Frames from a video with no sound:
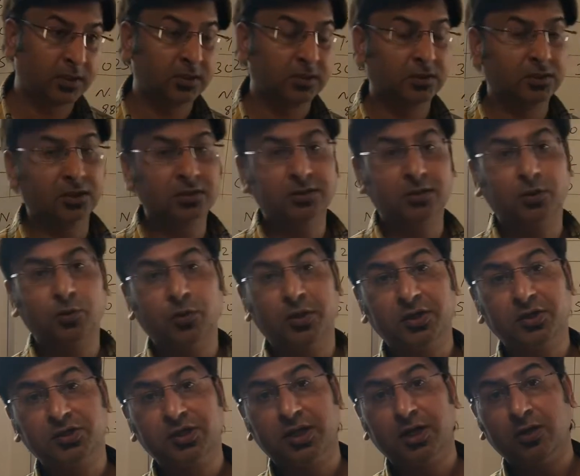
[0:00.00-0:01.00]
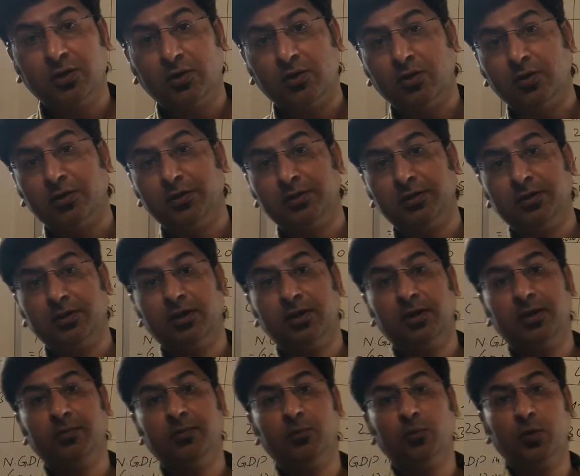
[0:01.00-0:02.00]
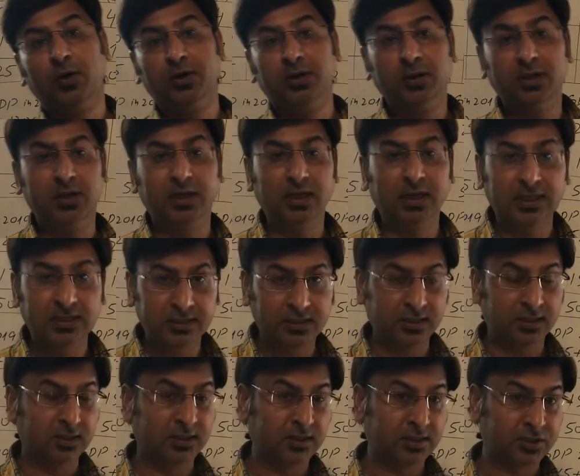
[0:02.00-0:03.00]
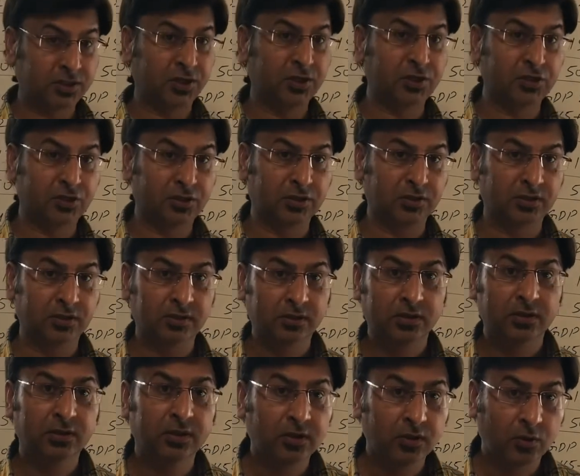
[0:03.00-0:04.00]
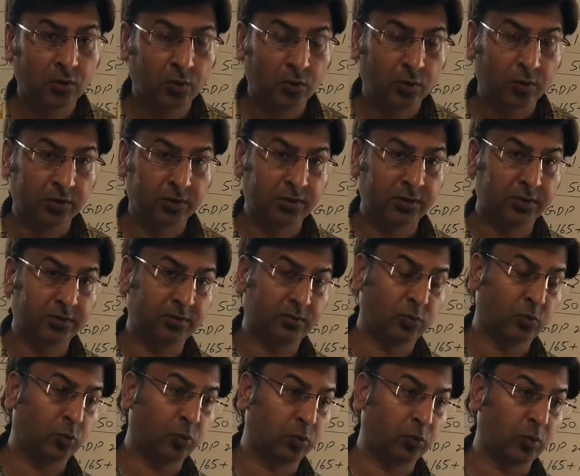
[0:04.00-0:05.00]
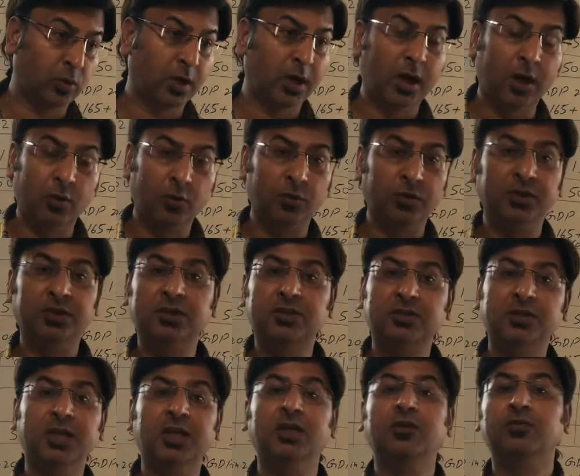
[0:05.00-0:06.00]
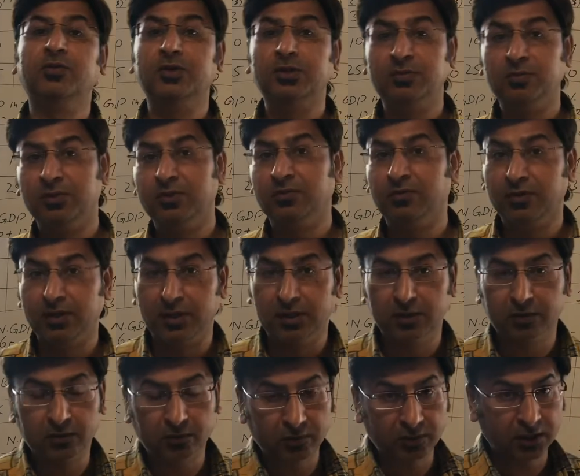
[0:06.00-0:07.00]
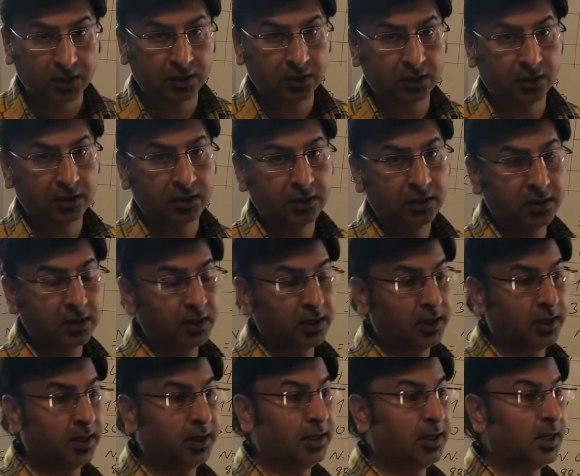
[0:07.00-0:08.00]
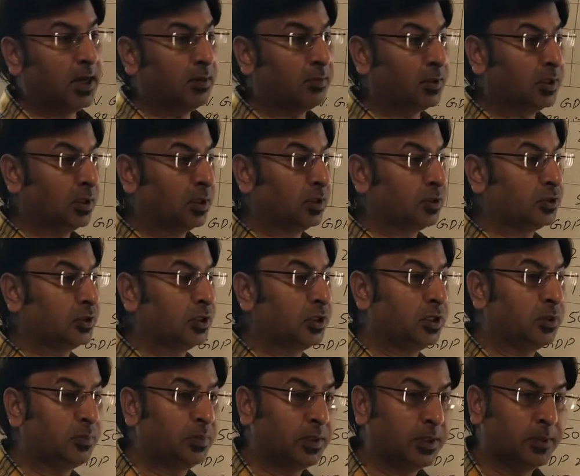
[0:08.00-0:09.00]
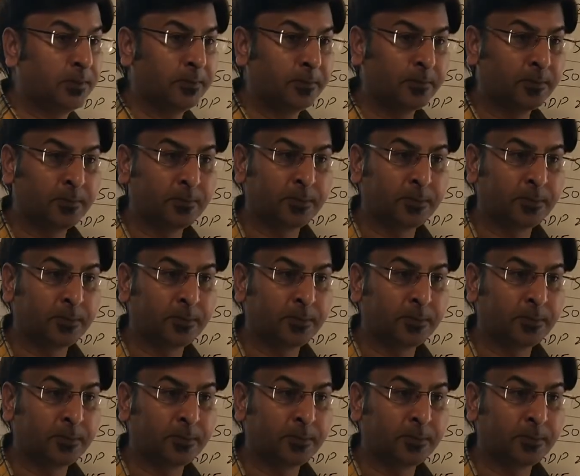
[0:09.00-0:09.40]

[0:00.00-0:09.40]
just a quick check on what is the distinction or how we distinguish between real and nominal GDP.